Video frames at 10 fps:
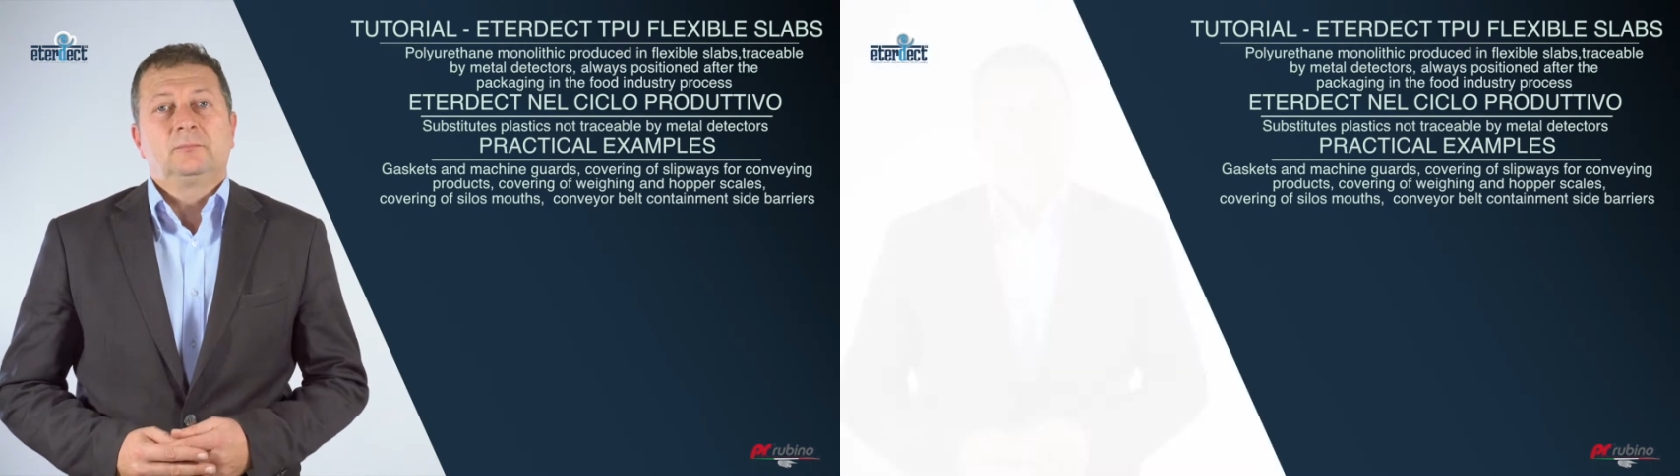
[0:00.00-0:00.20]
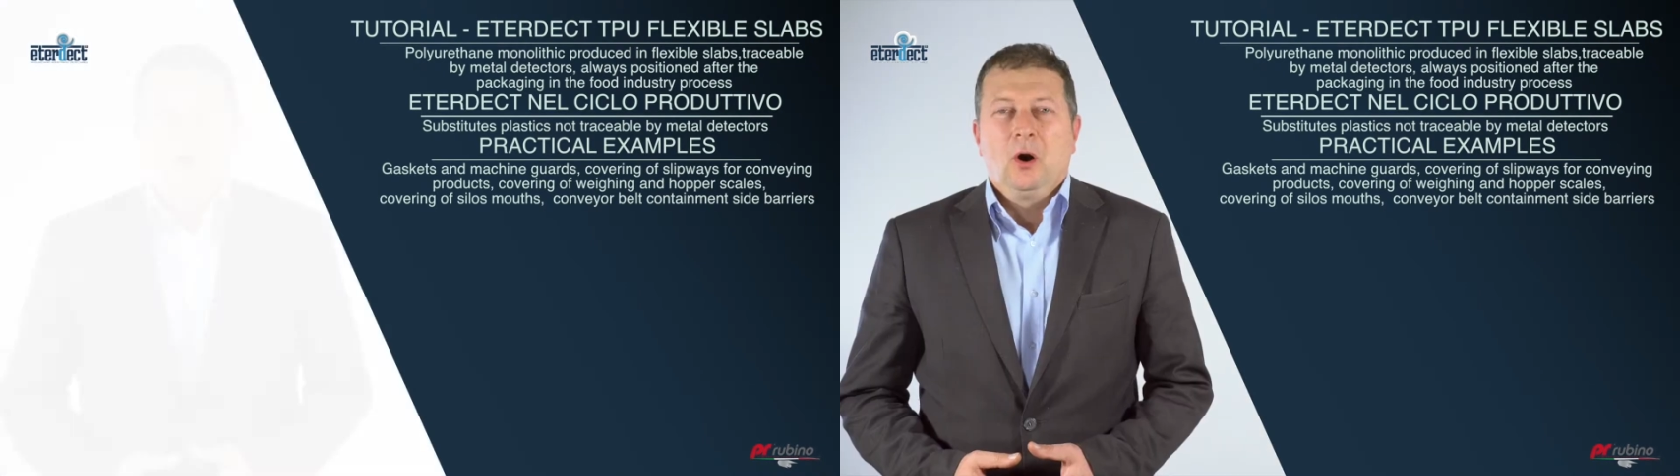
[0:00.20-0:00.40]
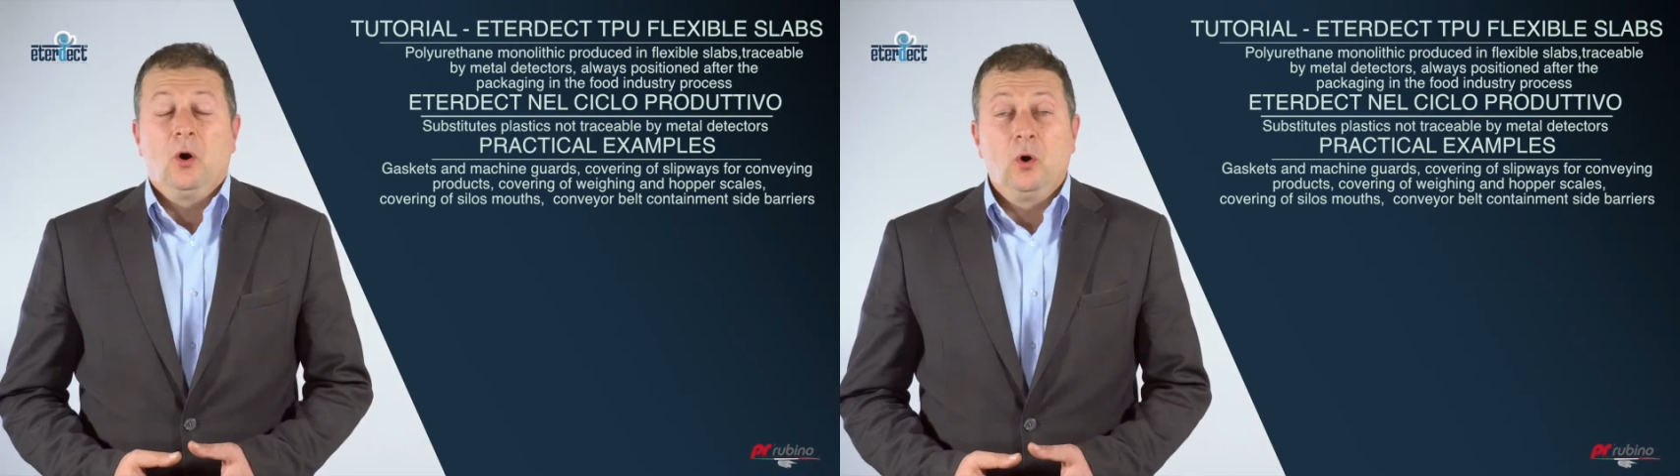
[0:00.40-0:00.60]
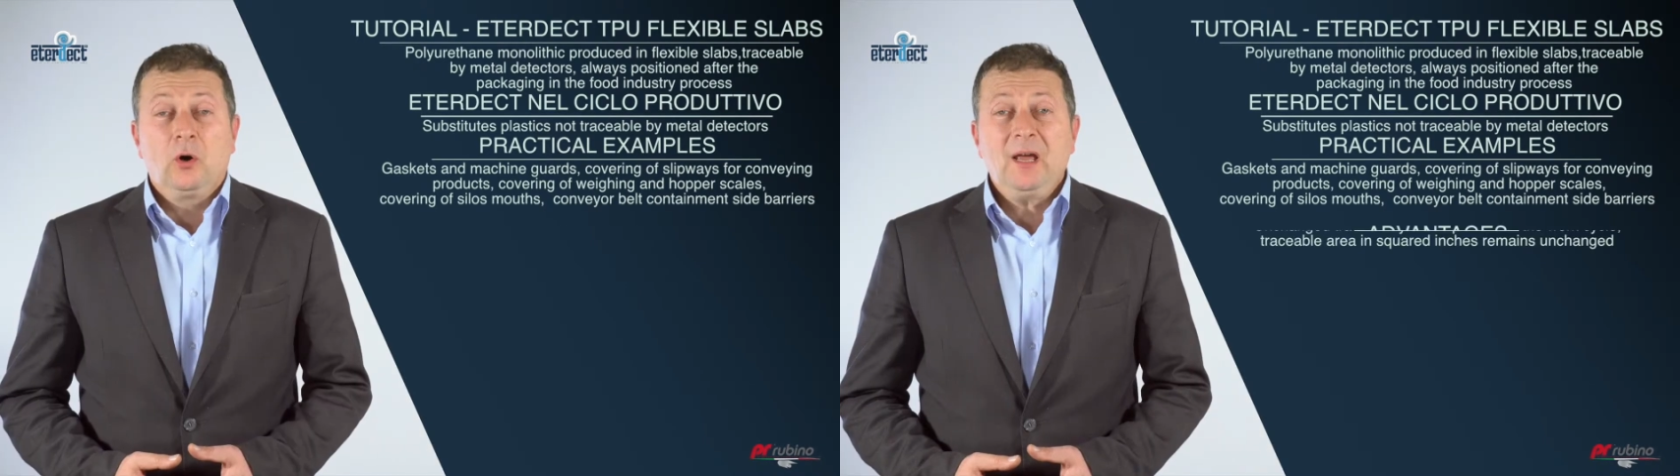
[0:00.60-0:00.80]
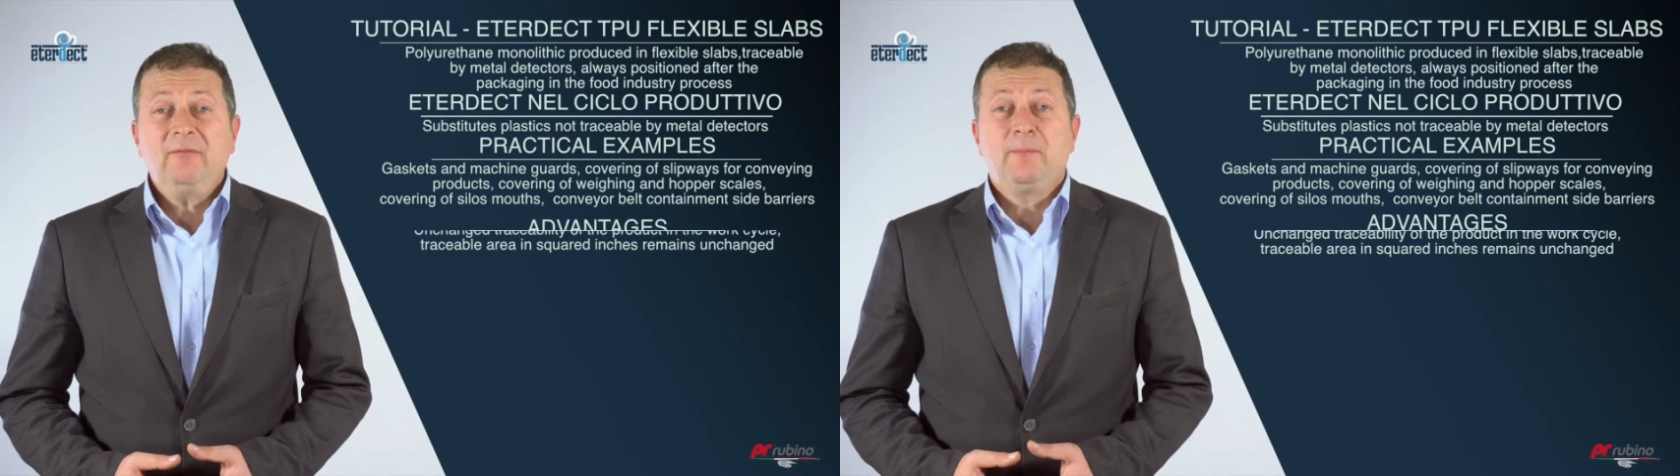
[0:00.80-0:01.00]
We are now
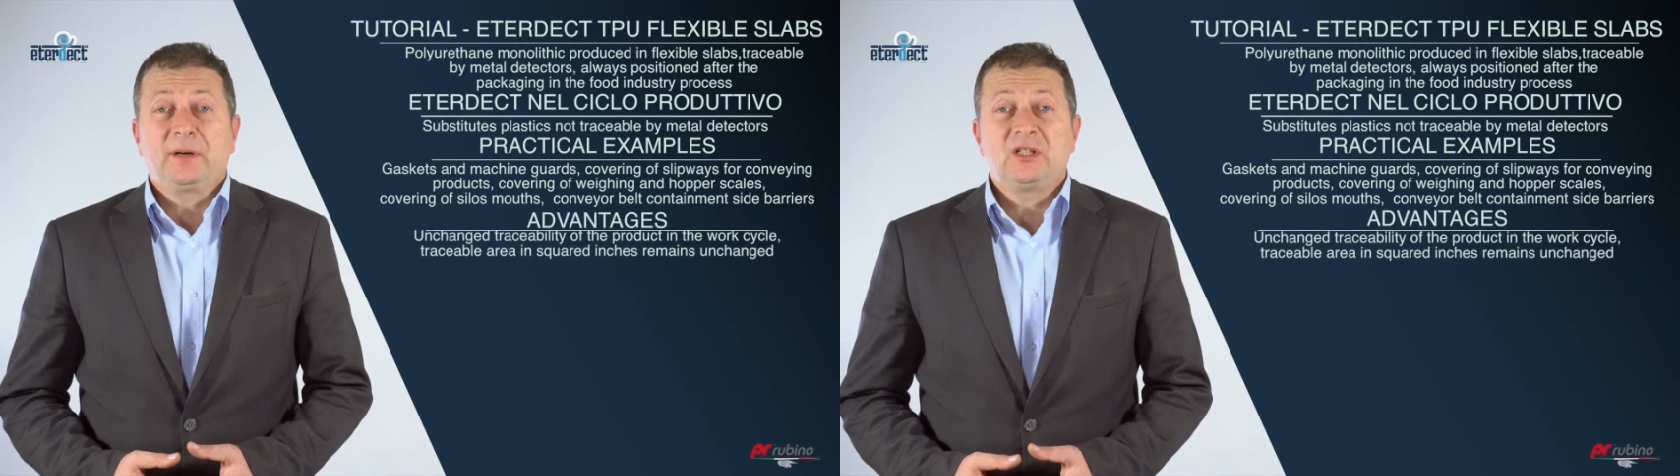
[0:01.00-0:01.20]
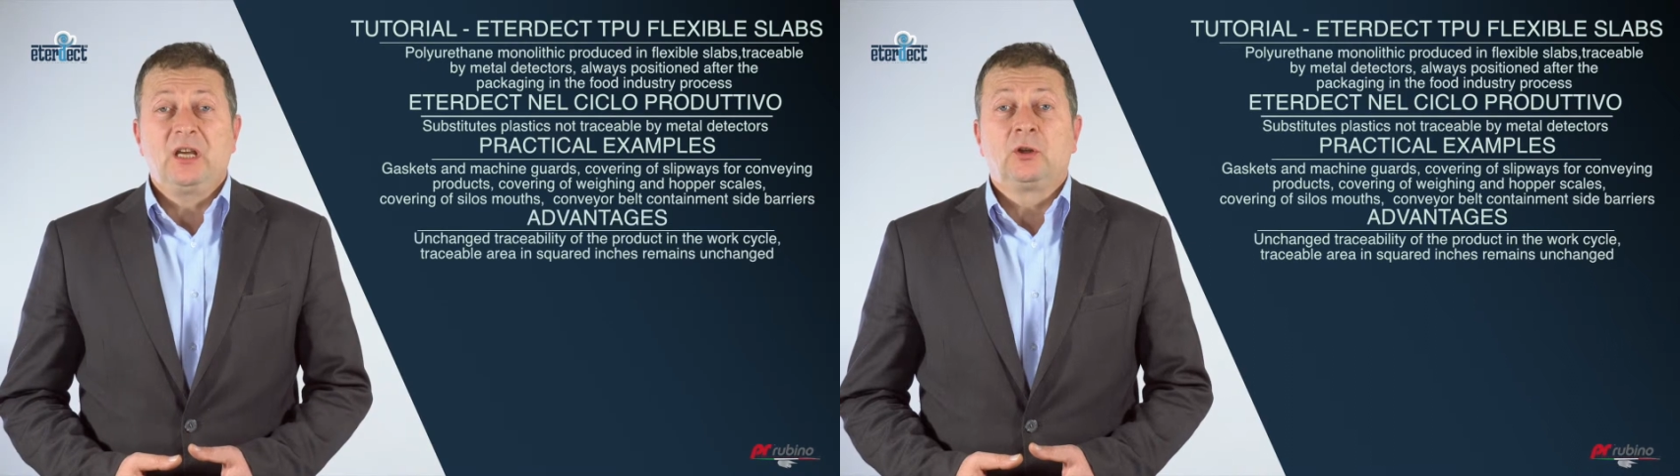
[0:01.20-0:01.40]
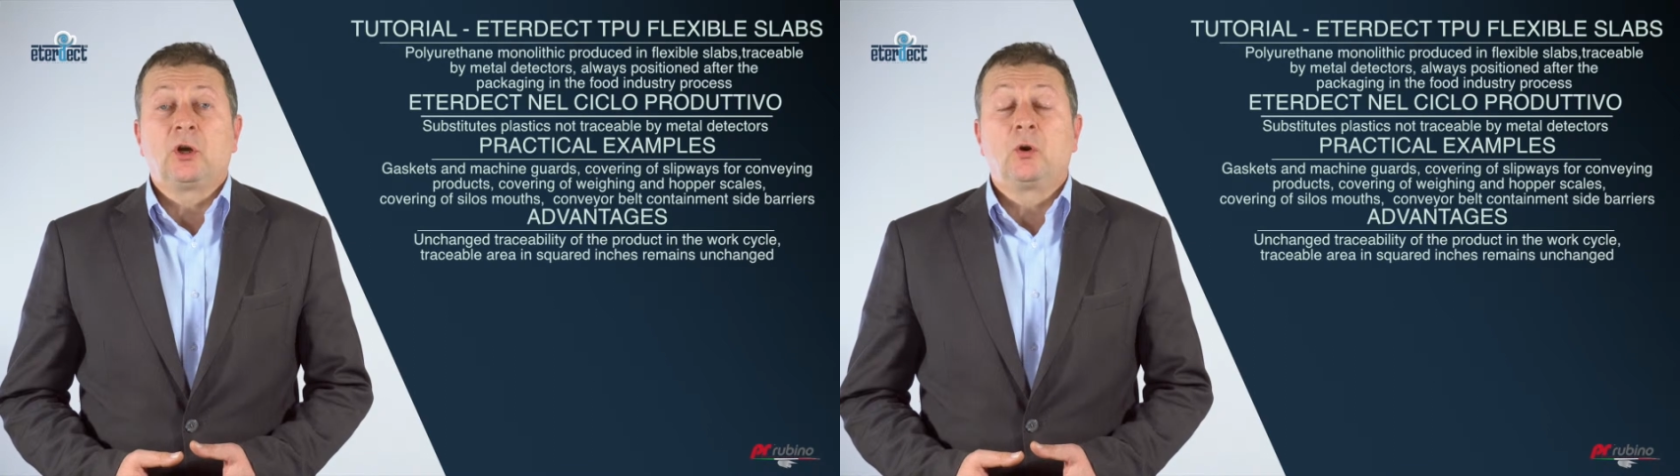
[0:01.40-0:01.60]
going to show some